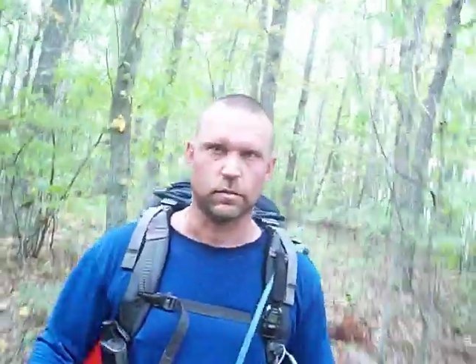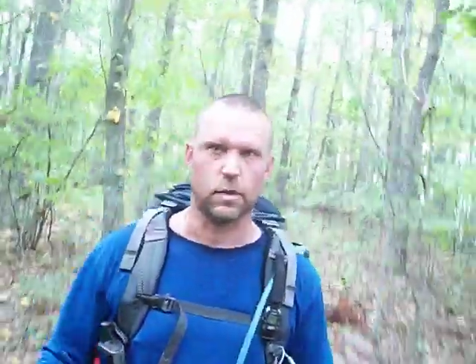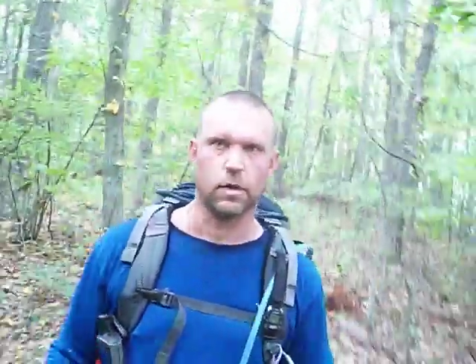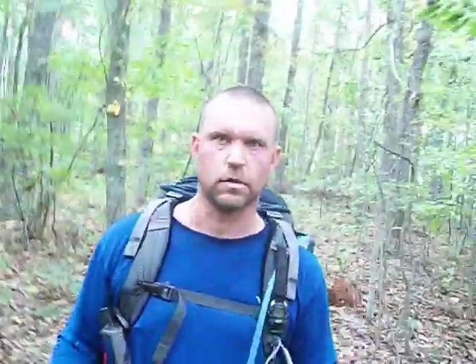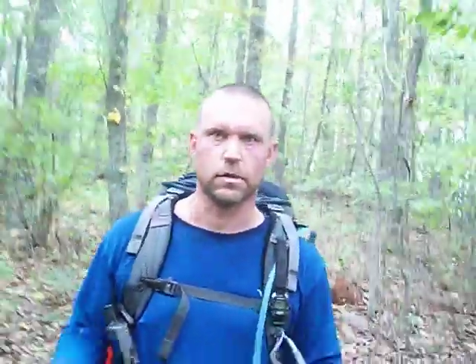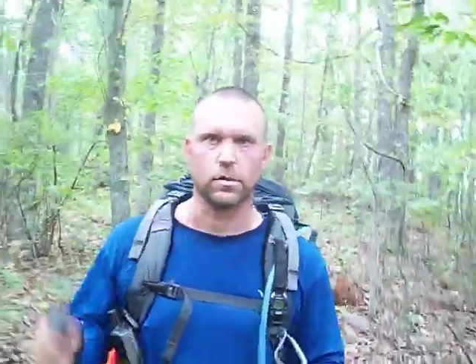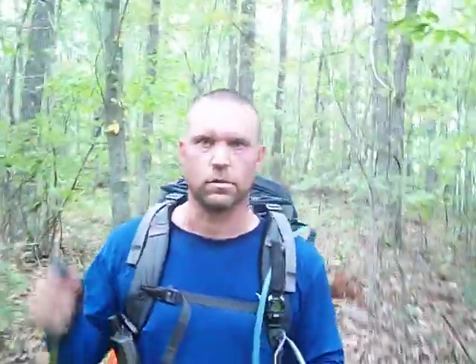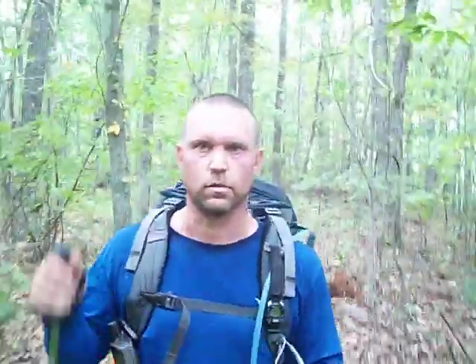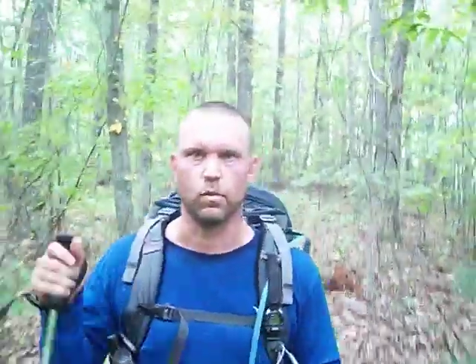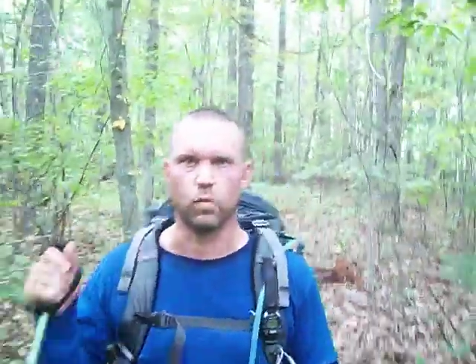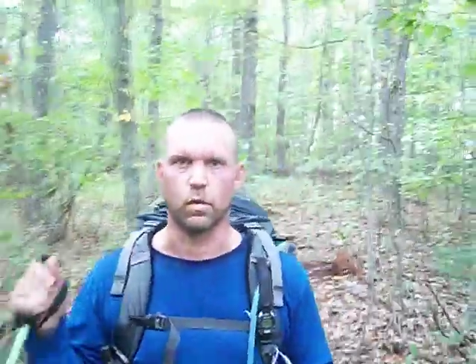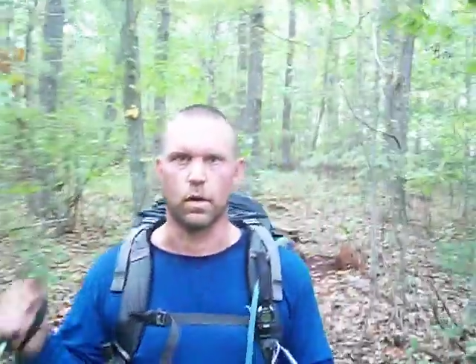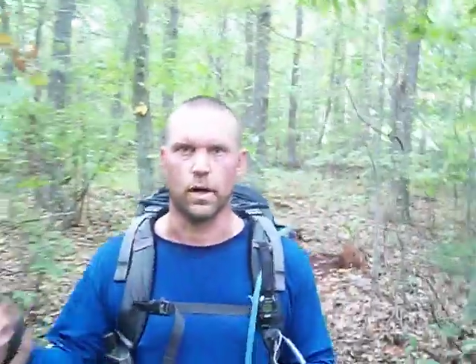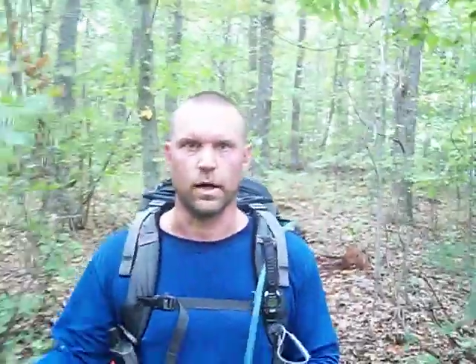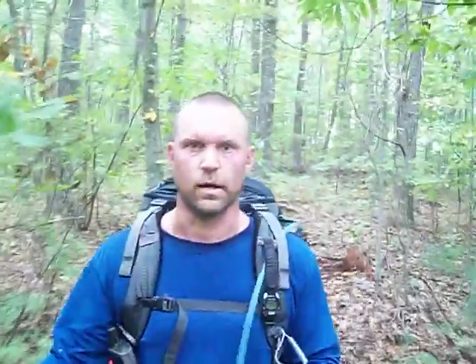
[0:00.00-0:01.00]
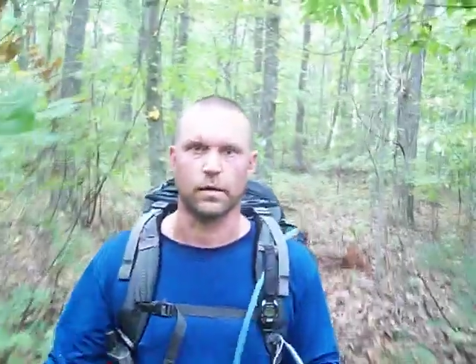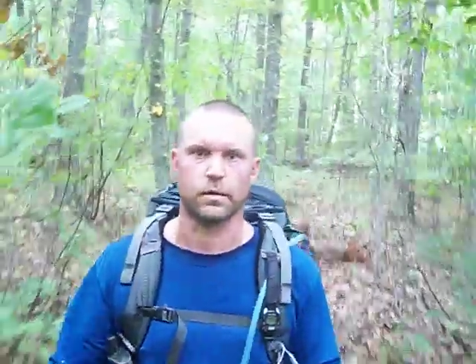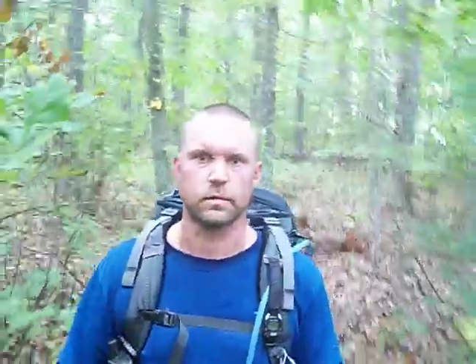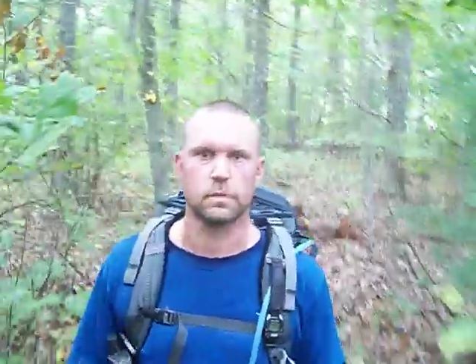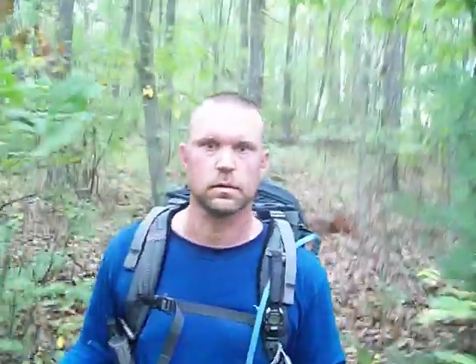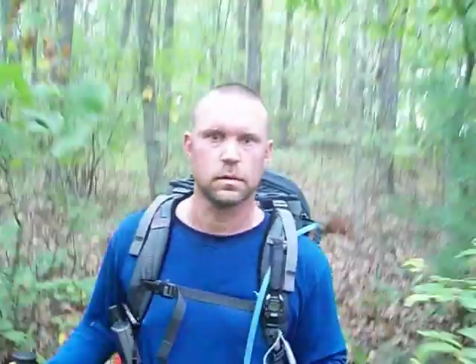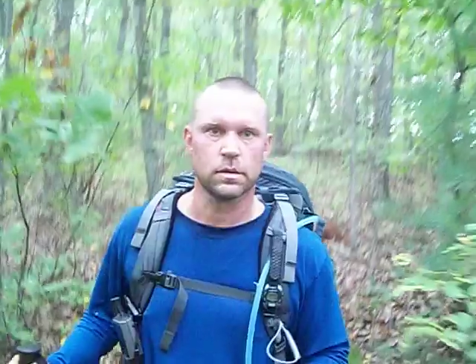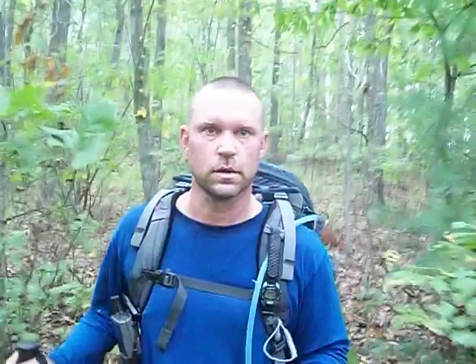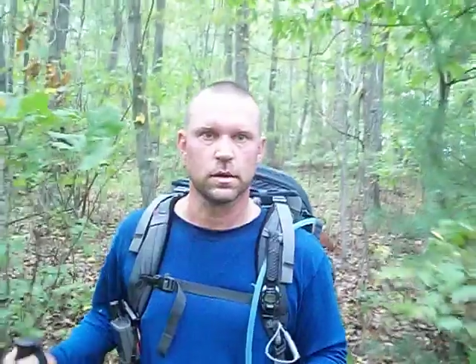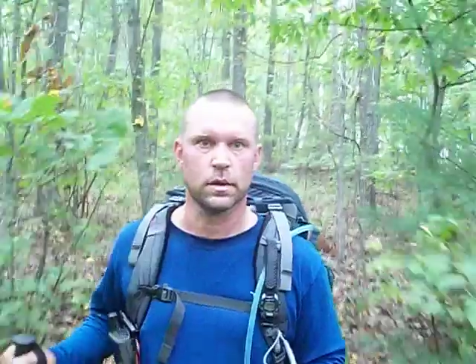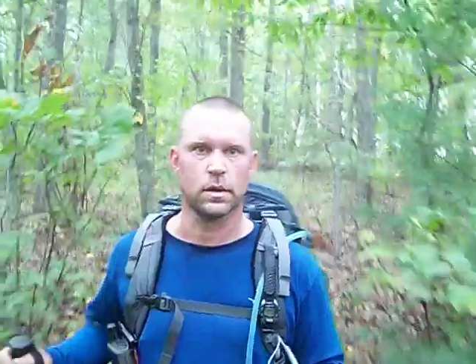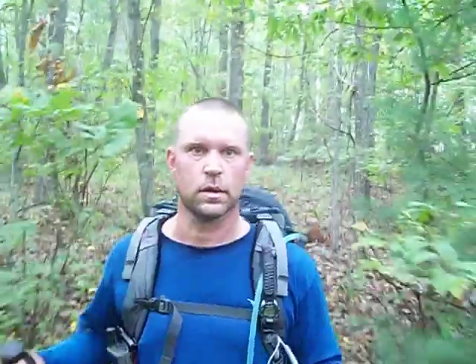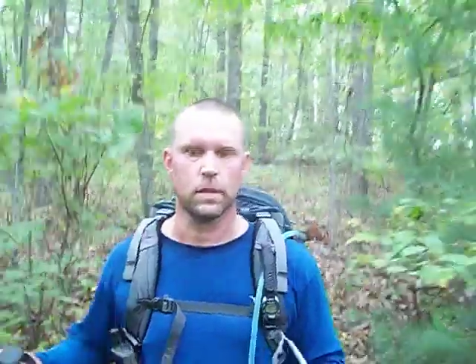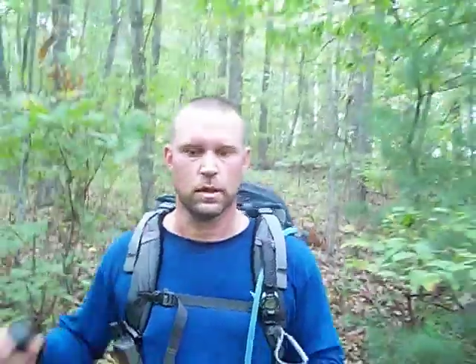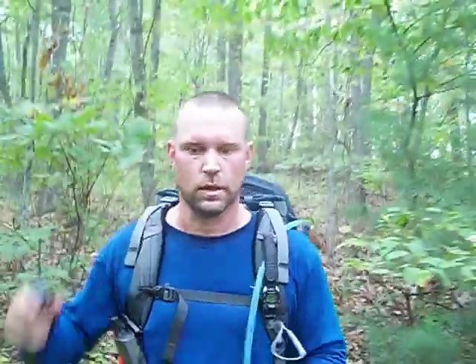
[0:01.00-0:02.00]
We are just wore out.
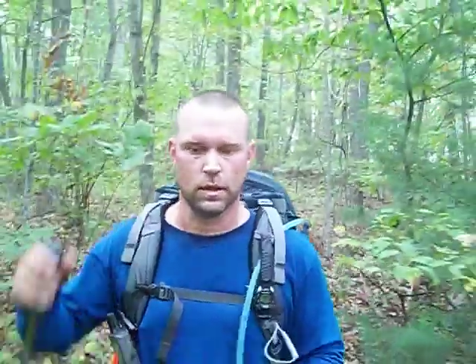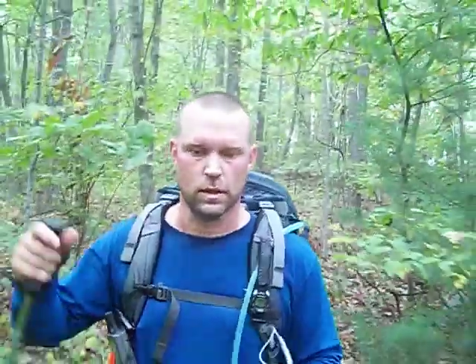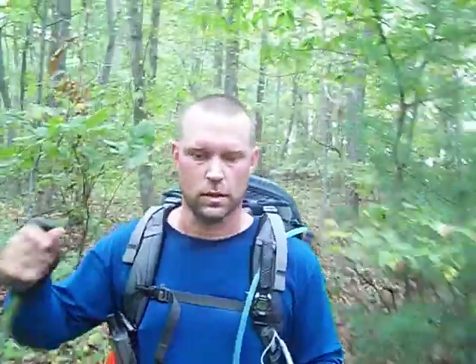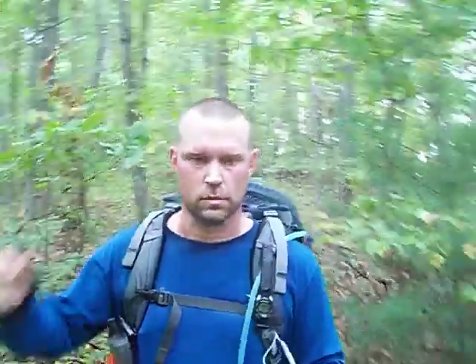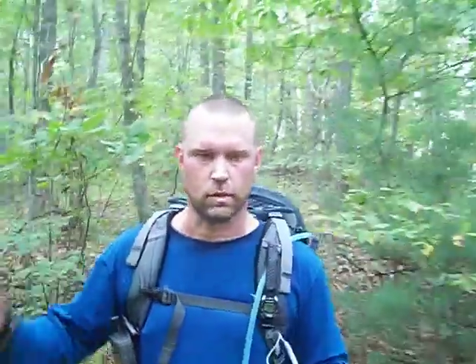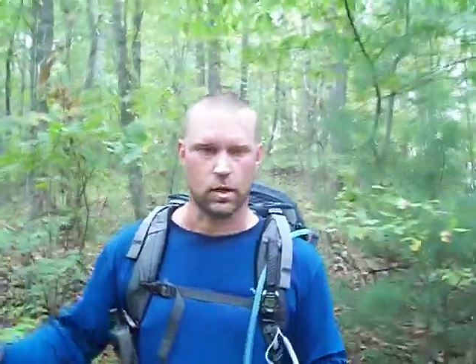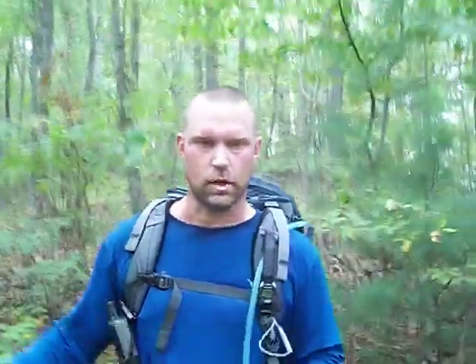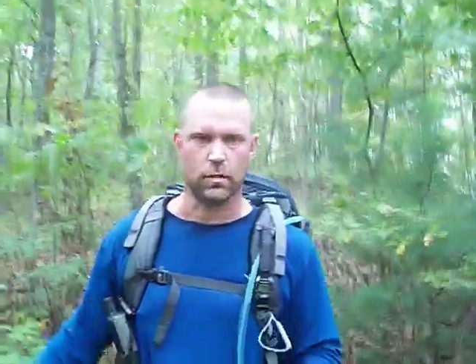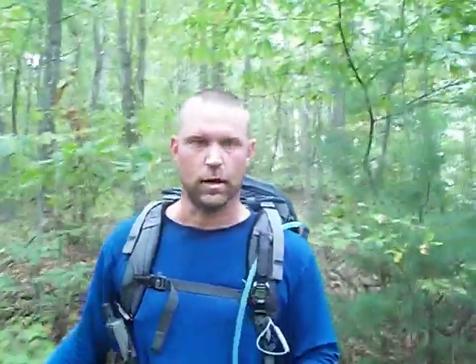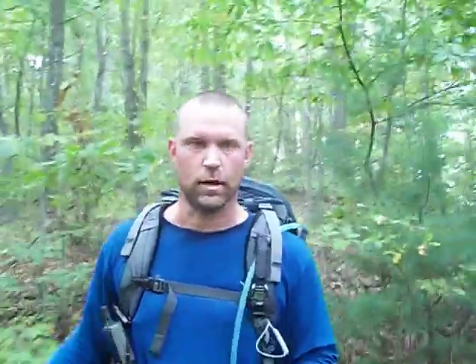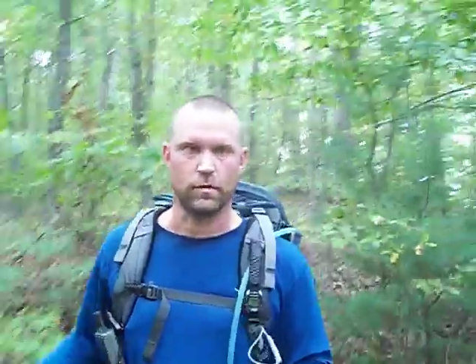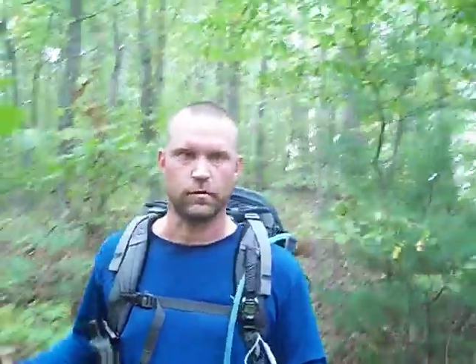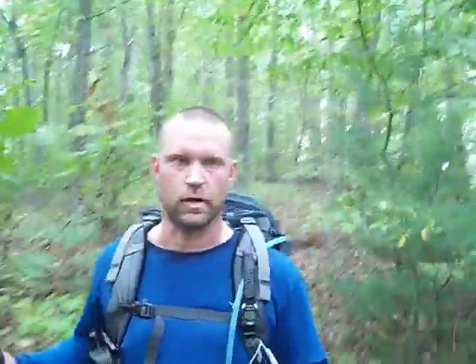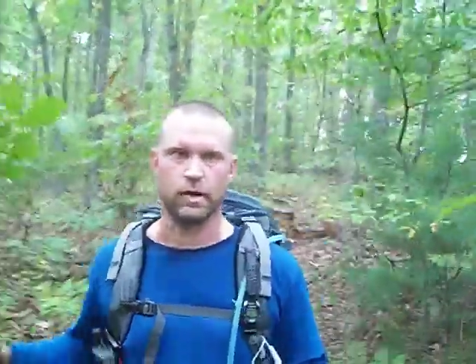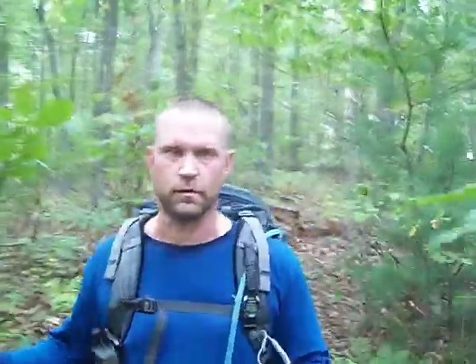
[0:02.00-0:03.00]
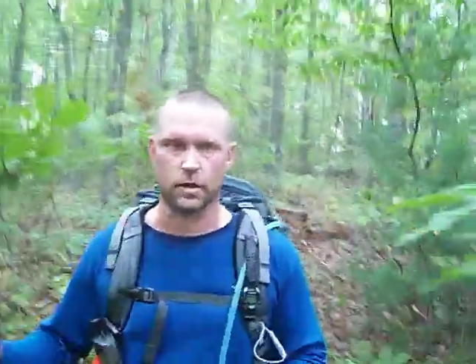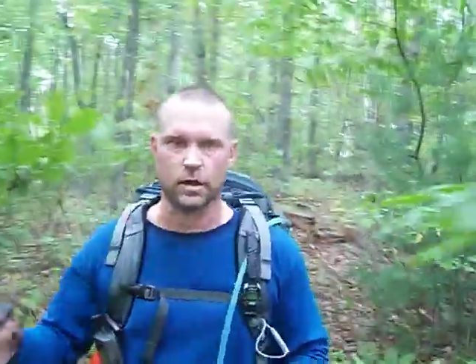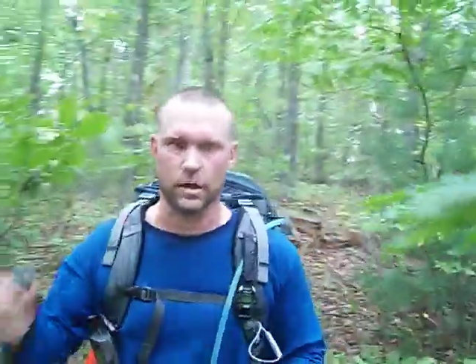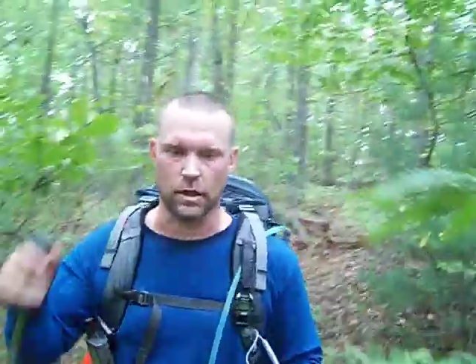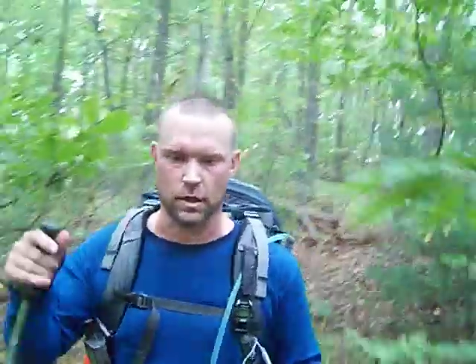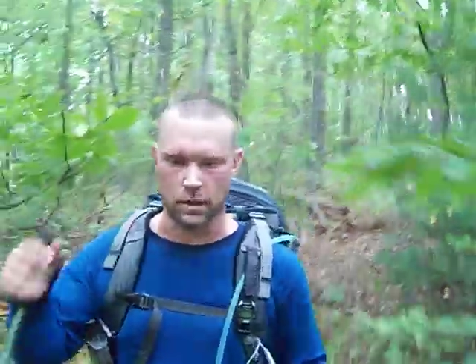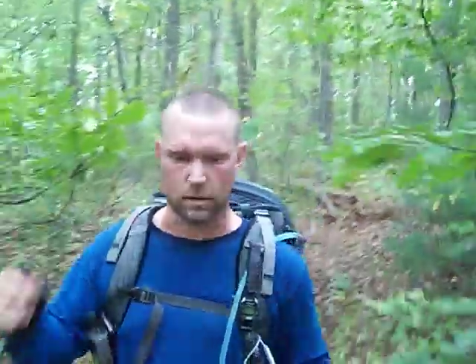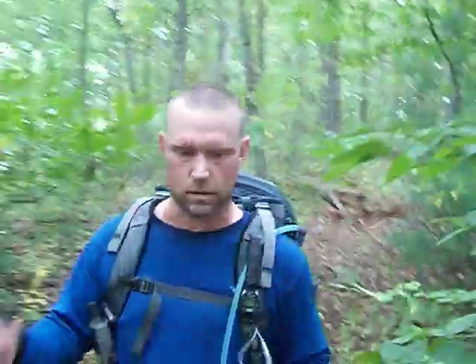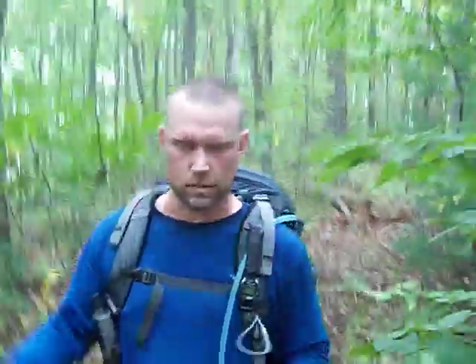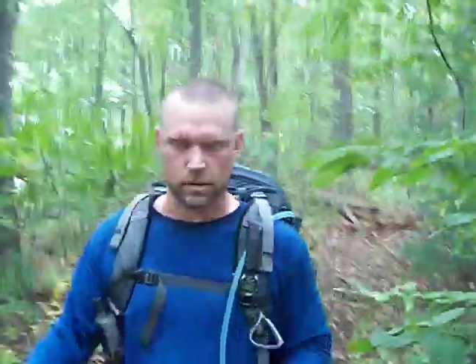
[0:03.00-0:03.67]
Probably about 5 o'clock,